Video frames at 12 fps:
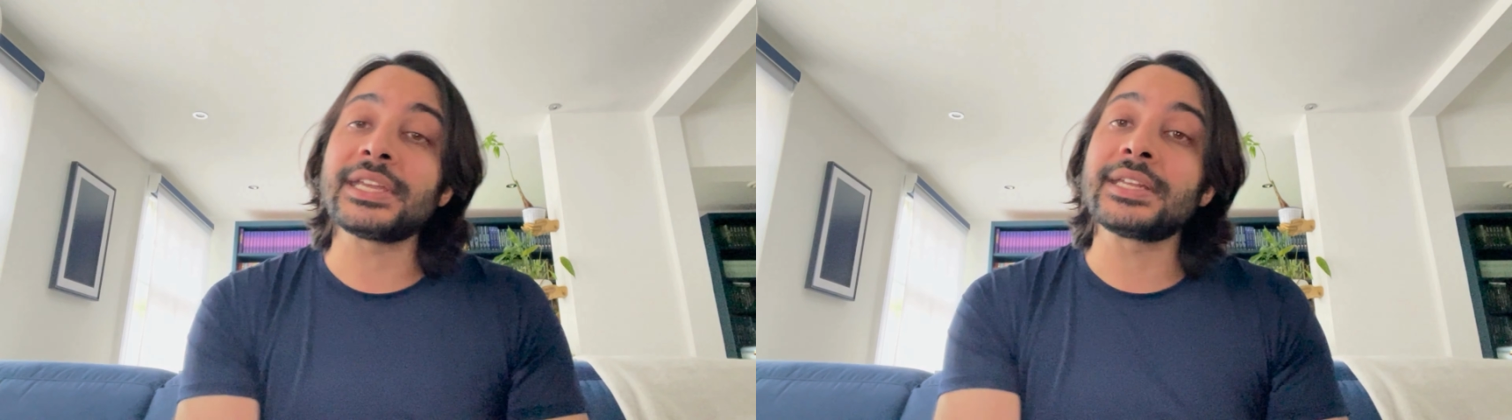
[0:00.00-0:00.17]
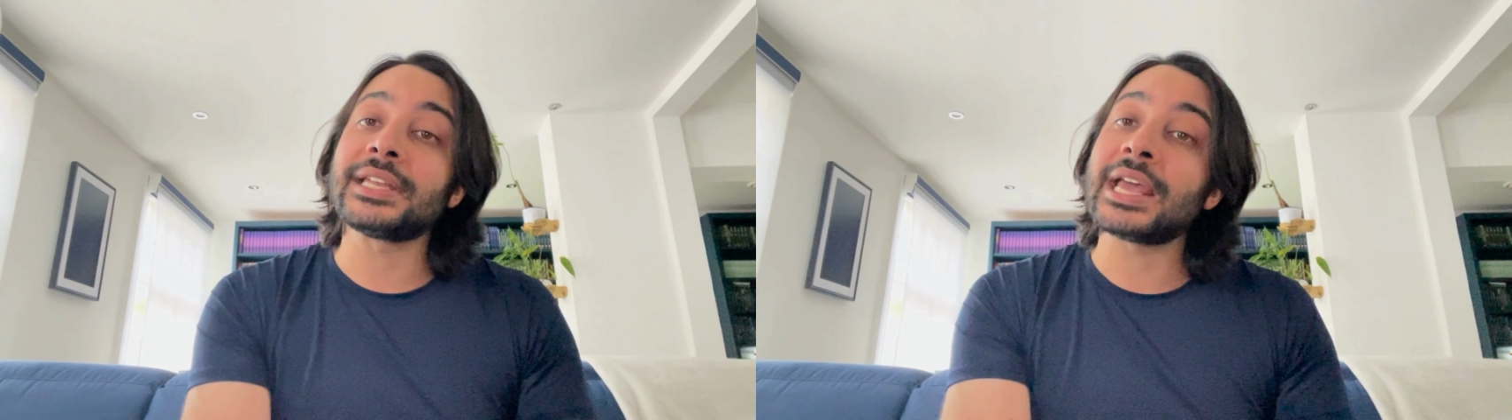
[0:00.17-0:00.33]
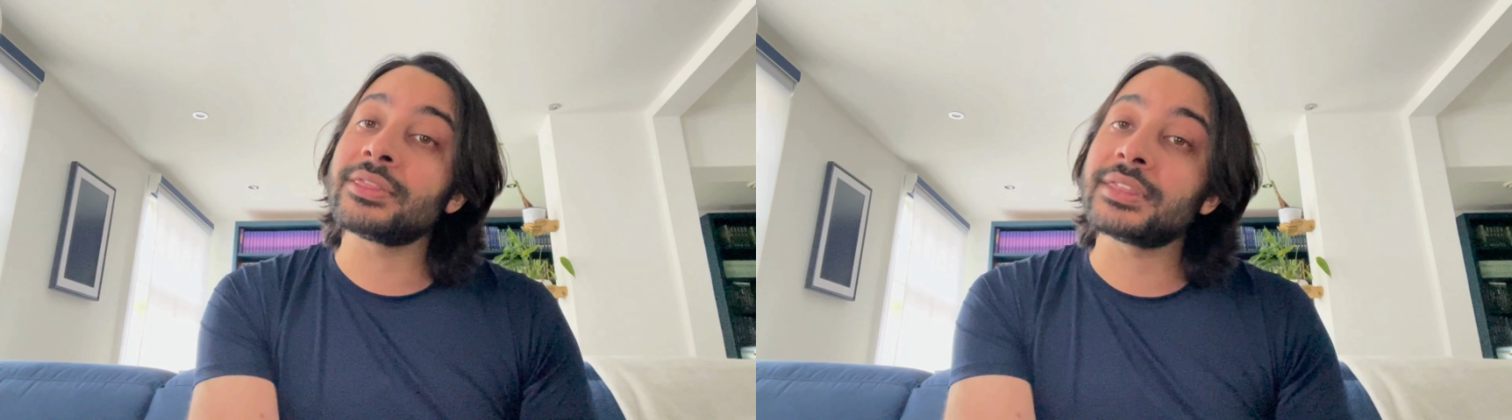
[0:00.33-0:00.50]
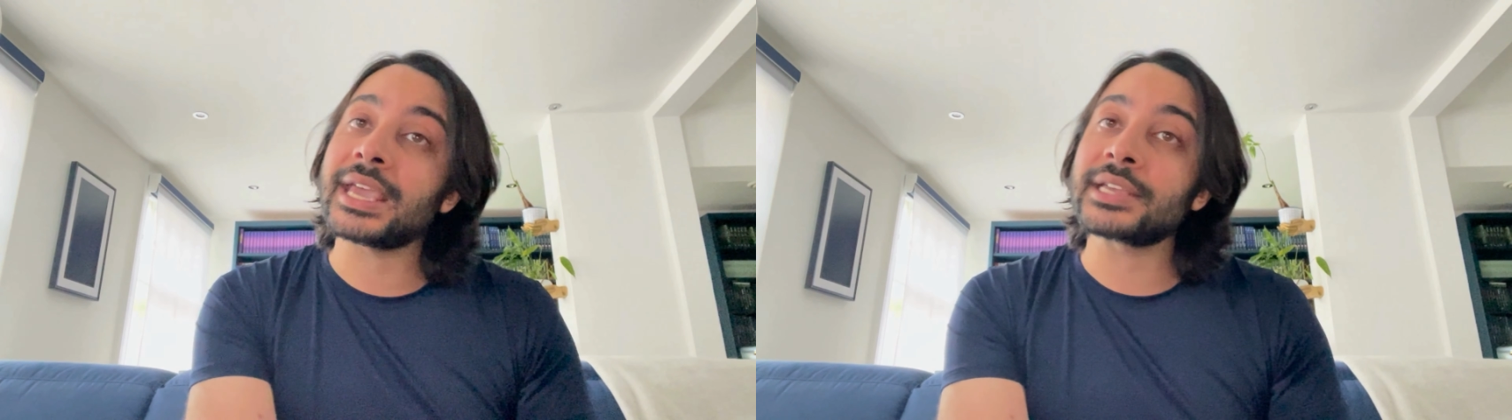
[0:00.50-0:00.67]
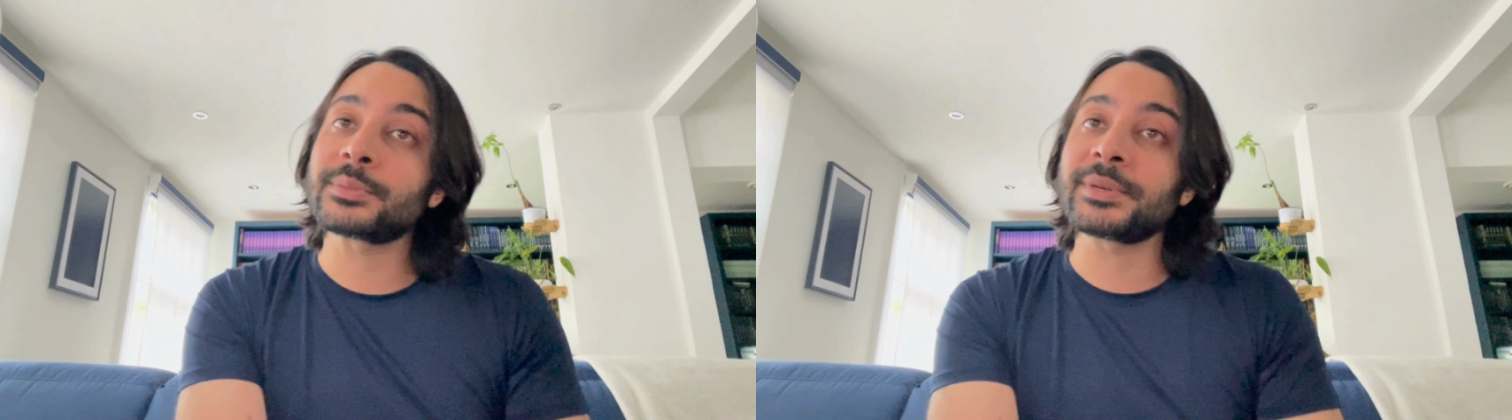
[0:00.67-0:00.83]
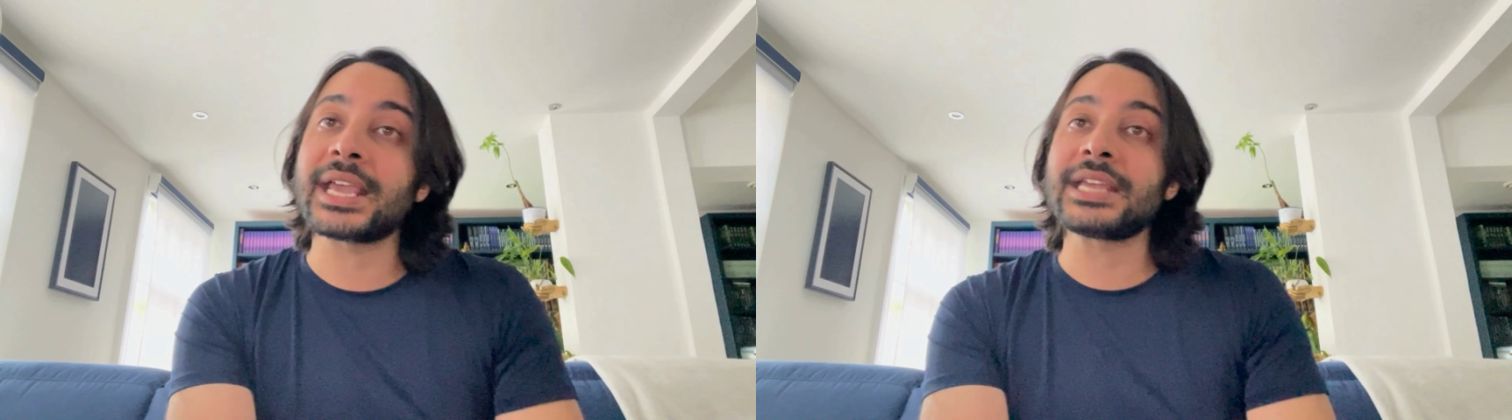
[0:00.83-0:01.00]
in lengthy
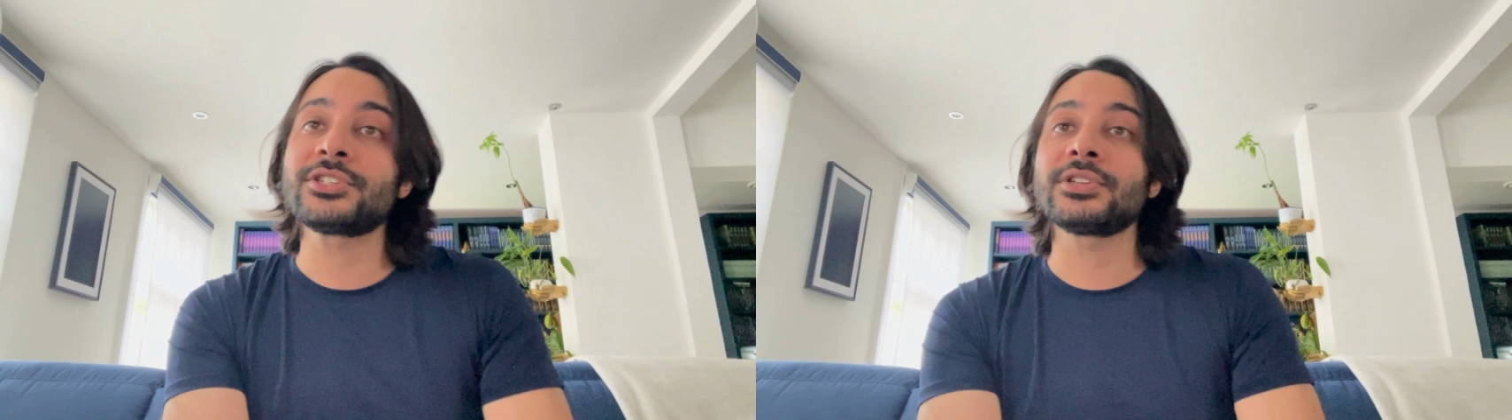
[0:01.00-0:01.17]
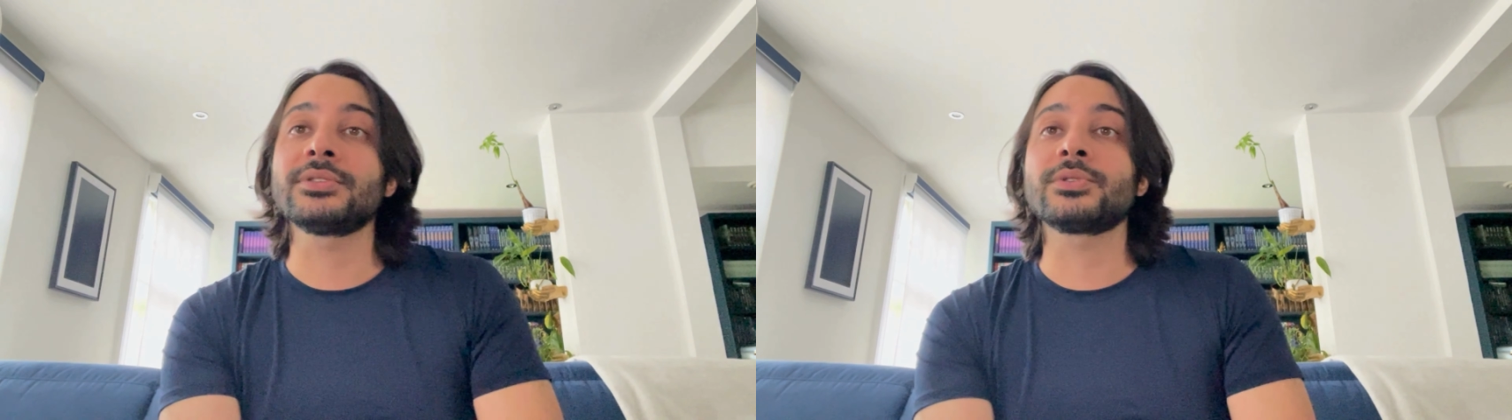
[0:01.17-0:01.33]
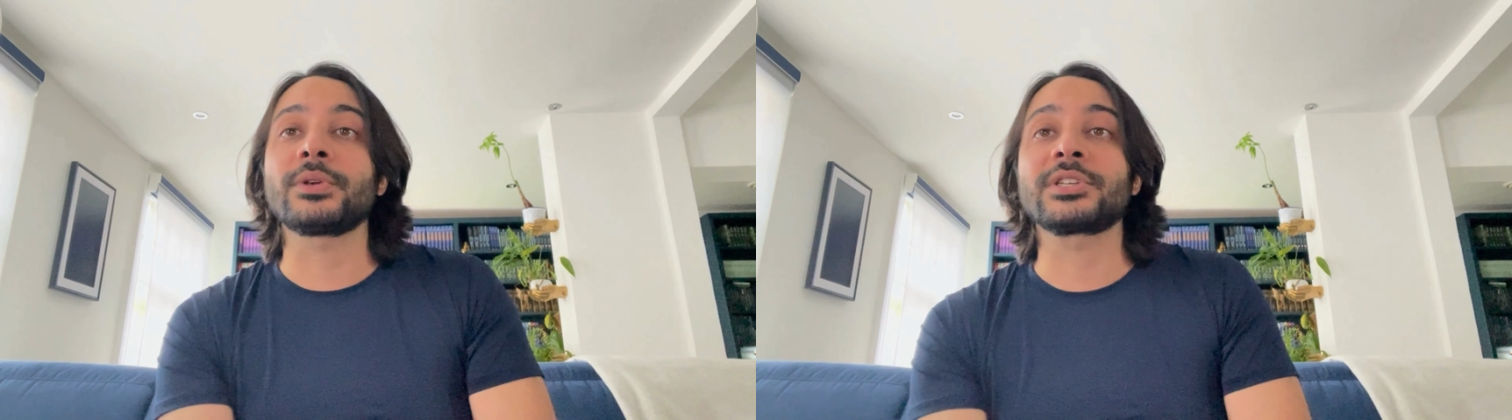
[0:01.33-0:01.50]
explanations or